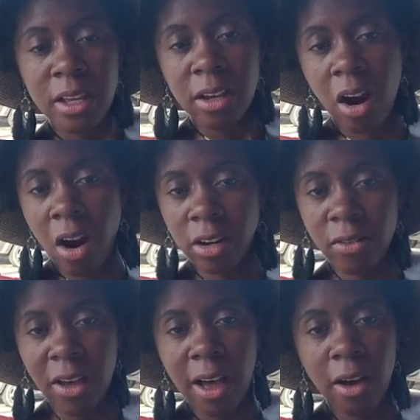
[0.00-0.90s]

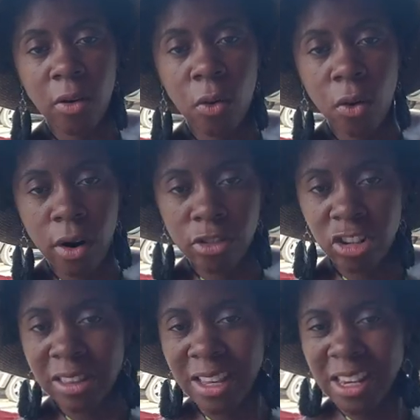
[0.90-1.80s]
Carnival or
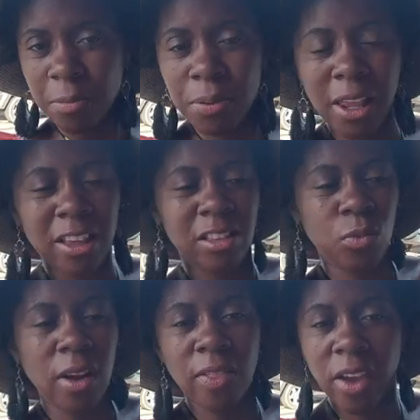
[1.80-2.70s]
just any place
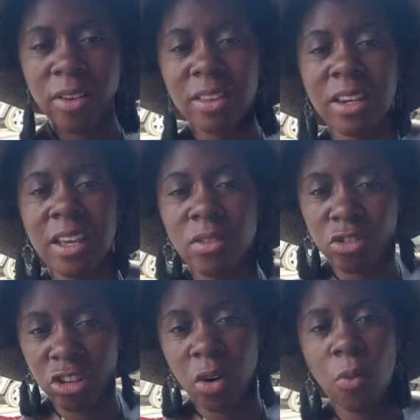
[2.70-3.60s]
where there's an
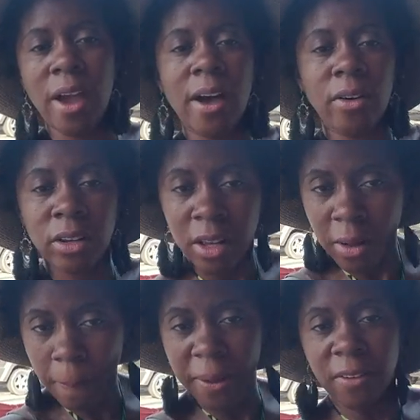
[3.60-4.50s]
energy around
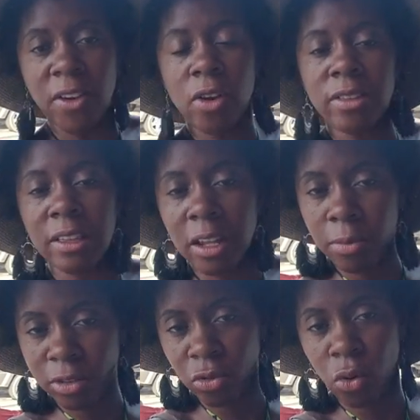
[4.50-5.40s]
being very
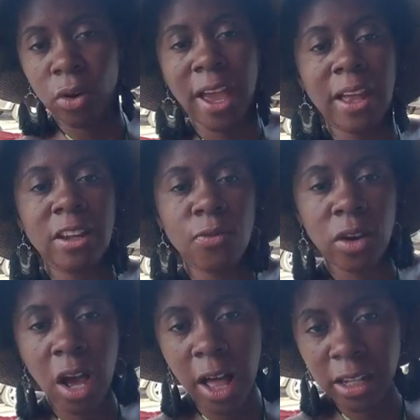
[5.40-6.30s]
celebratory at
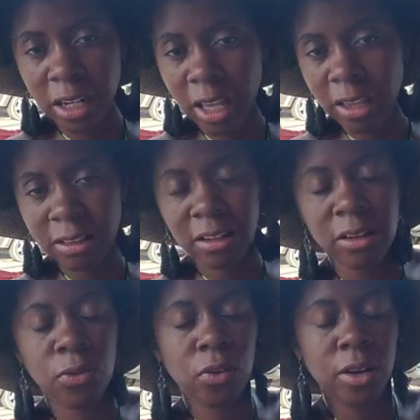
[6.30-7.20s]
different holidays, at
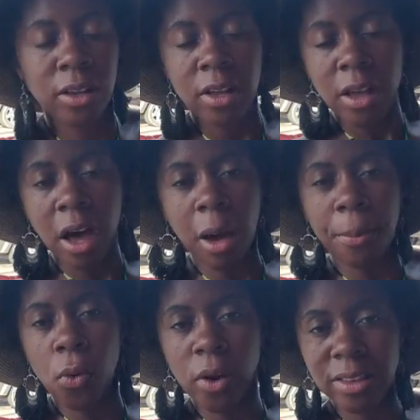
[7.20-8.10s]
different
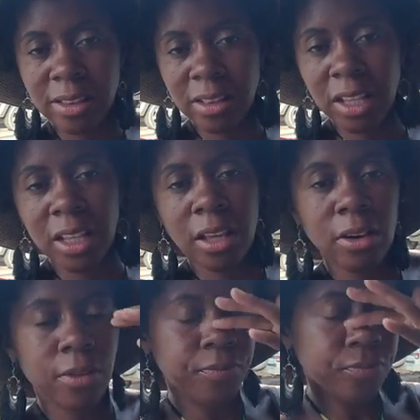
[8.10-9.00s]
points in the year.